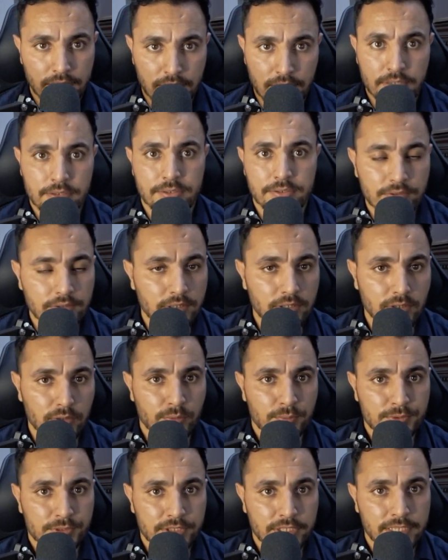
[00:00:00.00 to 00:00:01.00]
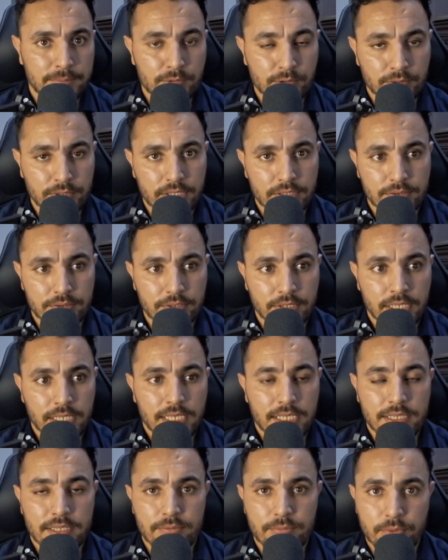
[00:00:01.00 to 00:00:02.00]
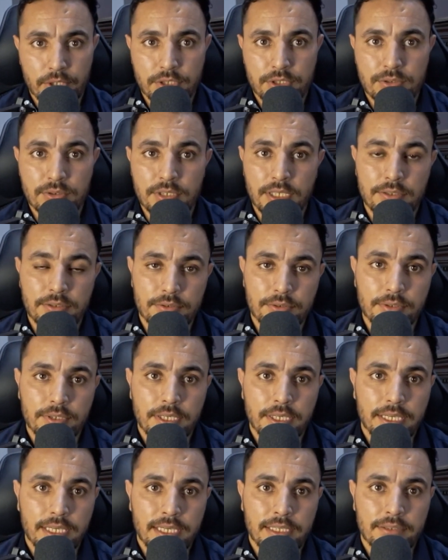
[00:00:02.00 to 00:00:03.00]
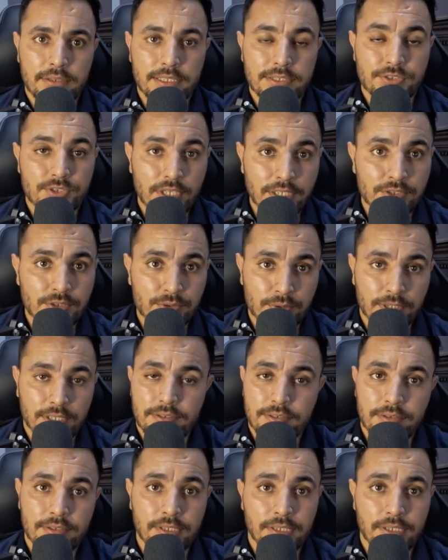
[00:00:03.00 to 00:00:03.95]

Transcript: and other ethnic groups came together. They worked together and they studied together.